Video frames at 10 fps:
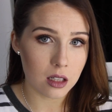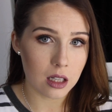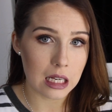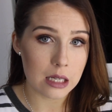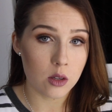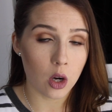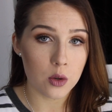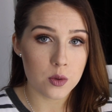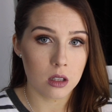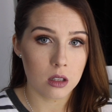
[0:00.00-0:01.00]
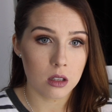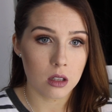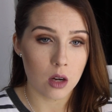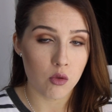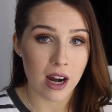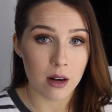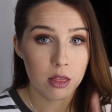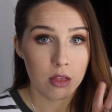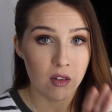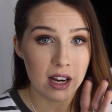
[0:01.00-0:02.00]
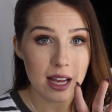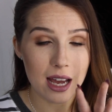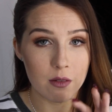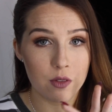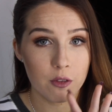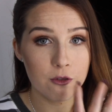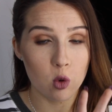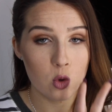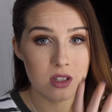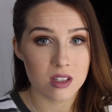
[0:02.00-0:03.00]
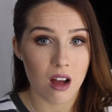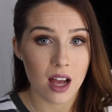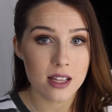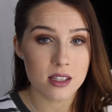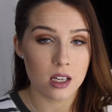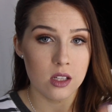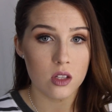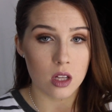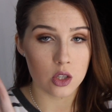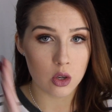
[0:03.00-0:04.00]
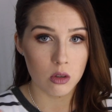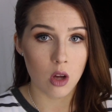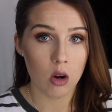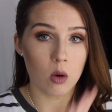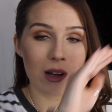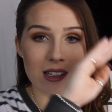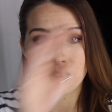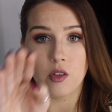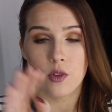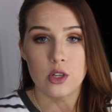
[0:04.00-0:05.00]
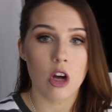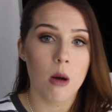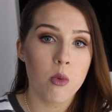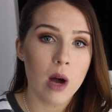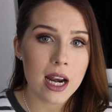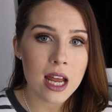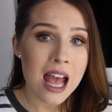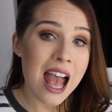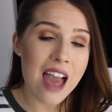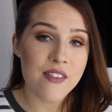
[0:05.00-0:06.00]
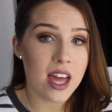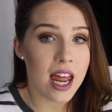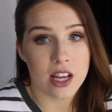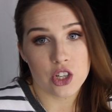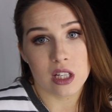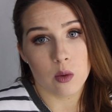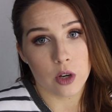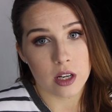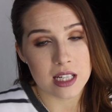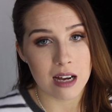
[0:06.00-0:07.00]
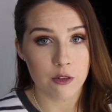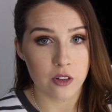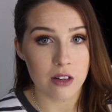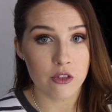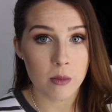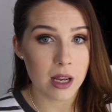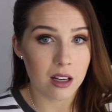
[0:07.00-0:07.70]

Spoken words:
It goes around 3 out of the 4 sides, and it's the 2 longer ones and then the top one, and that actually worked out fine for me.